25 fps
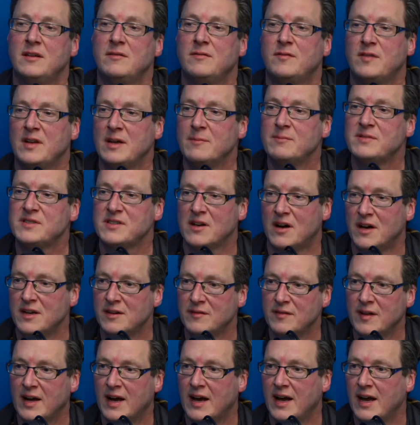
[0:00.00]
flip side
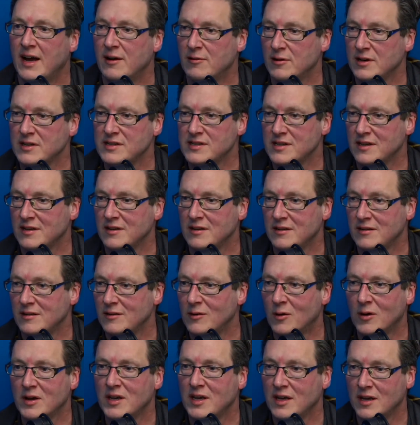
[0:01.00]
of that, Ericsson,
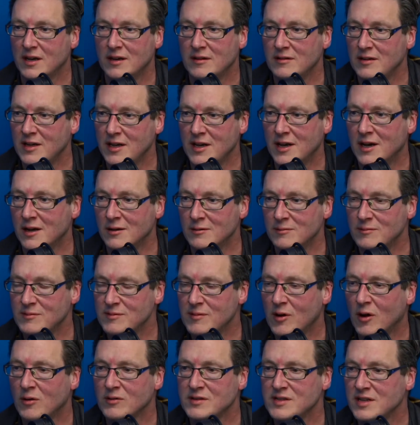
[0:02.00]
Nokia,
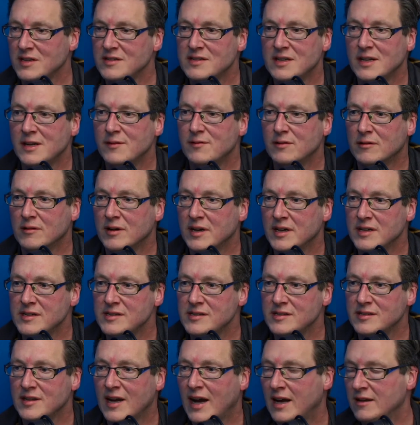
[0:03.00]
halting
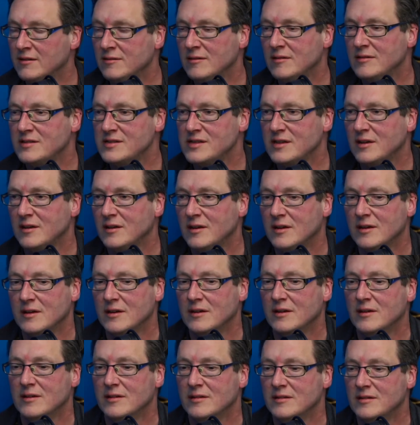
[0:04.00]
deliveries, and
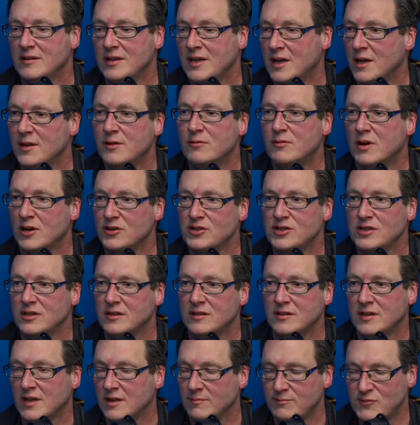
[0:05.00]

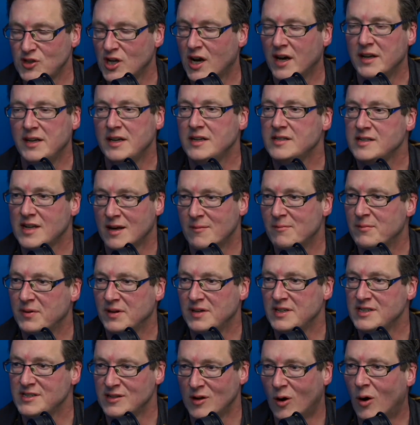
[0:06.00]
the Chinese
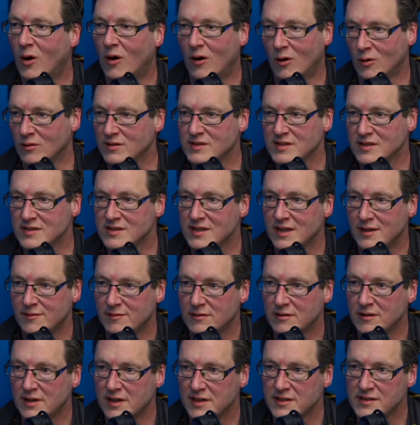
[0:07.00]
companies not halting
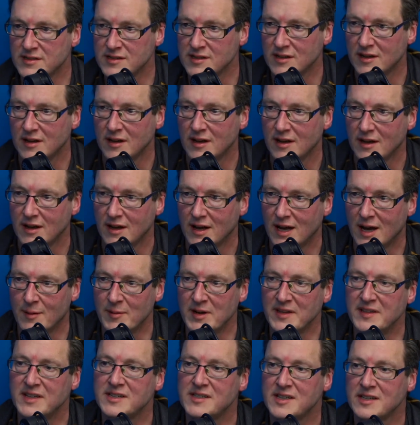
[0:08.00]
deliveries.
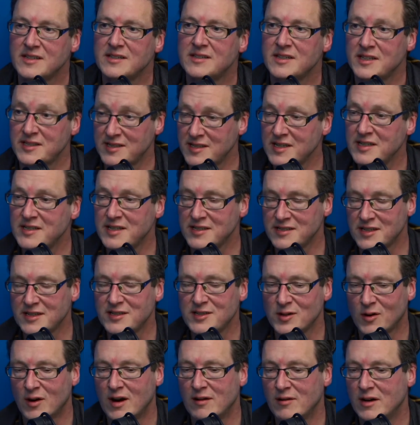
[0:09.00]
Right. So this is a story
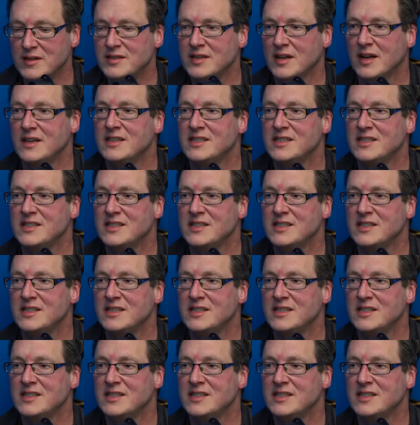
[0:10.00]
you just wrote.